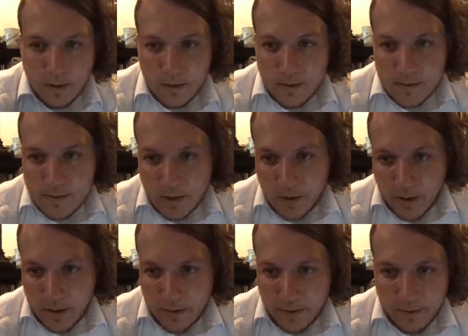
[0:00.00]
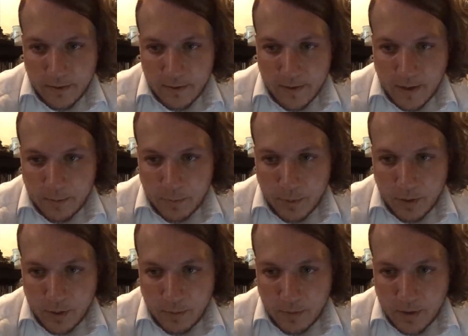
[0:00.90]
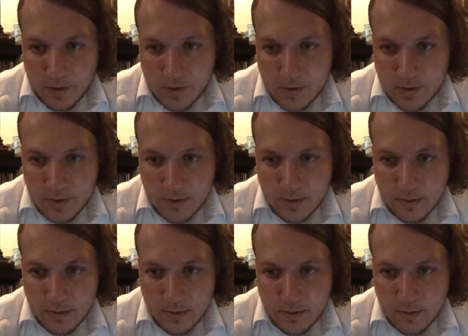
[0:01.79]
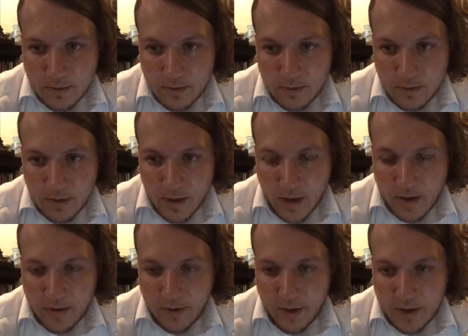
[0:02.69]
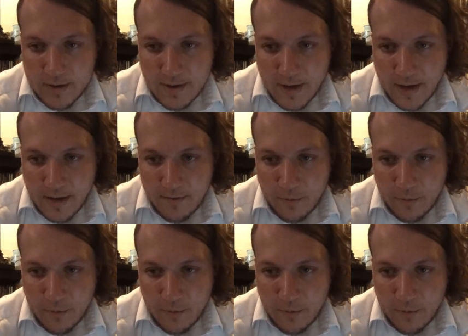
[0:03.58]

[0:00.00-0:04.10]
So I think that pretty much. Anything else to add for